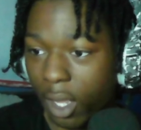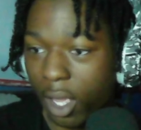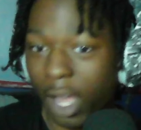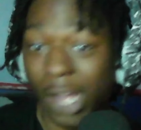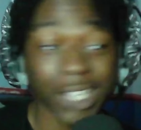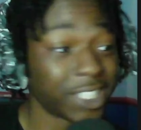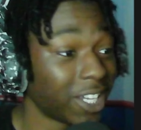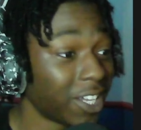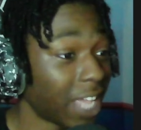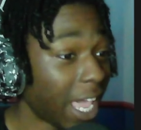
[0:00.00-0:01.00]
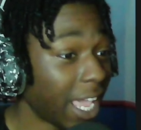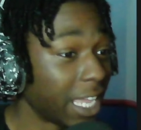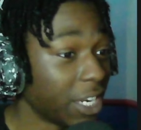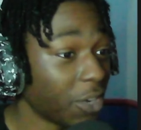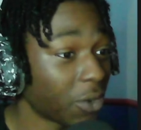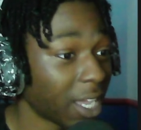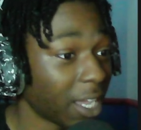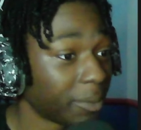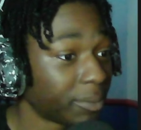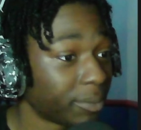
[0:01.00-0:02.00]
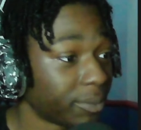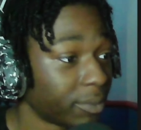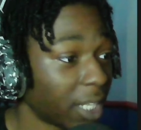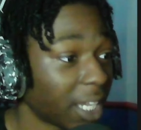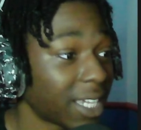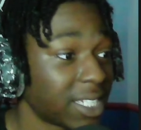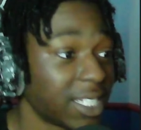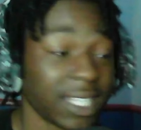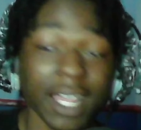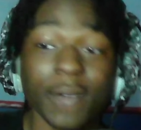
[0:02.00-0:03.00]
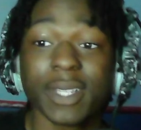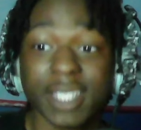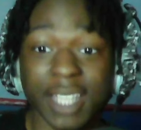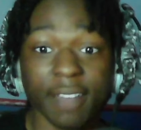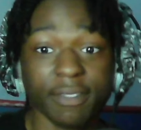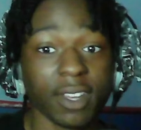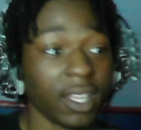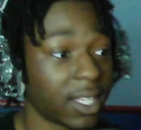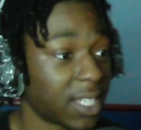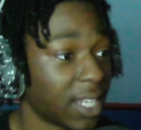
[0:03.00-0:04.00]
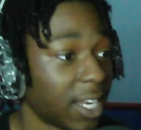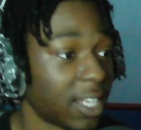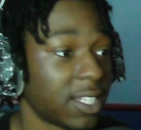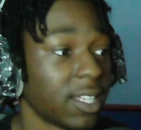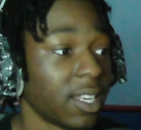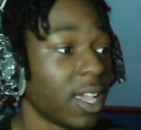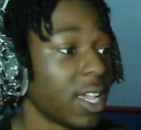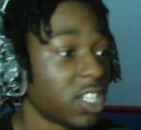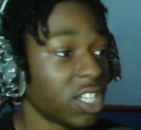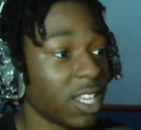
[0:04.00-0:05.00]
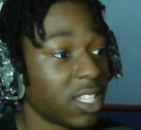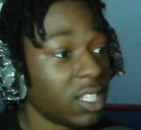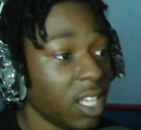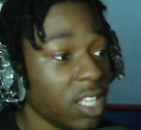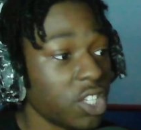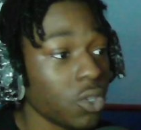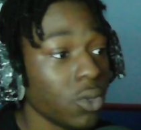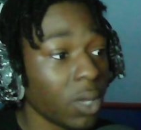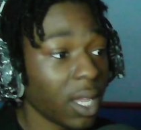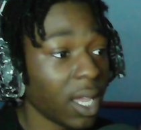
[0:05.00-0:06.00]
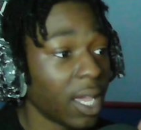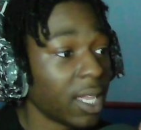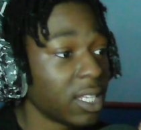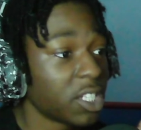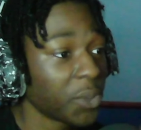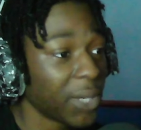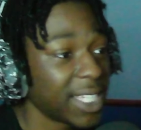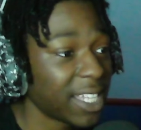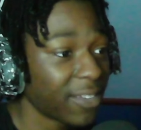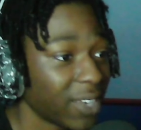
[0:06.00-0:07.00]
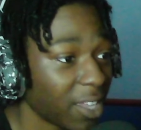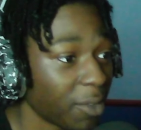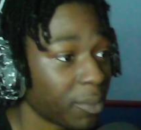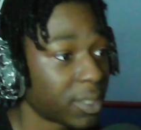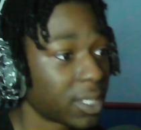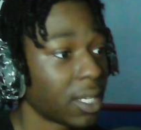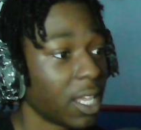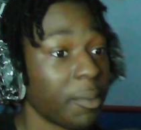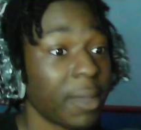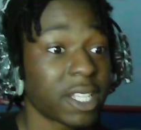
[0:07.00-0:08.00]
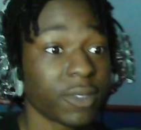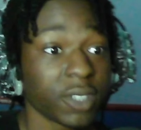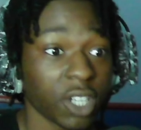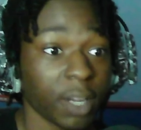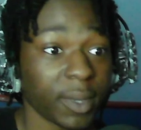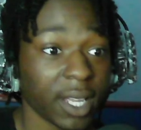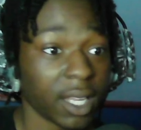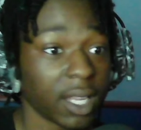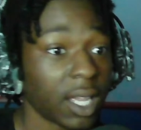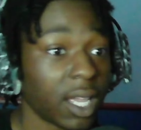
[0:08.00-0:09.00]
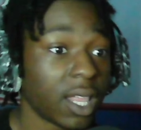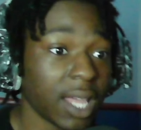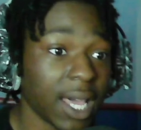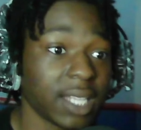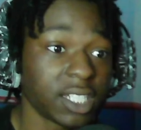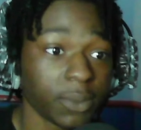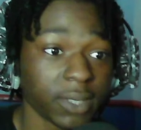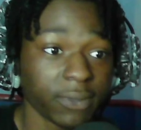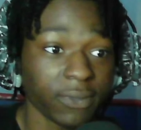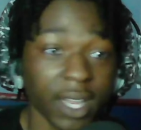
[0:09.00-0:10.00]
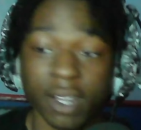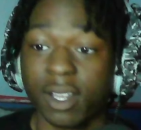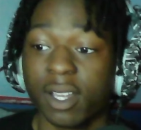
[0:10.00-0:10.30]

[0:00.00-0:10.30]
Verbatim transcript: Alright, y'all. Hey, no cap. Like I said, that was definitely a 10 out of 10. Shout out to D2 and 27MS for dropping that. That shit was fire.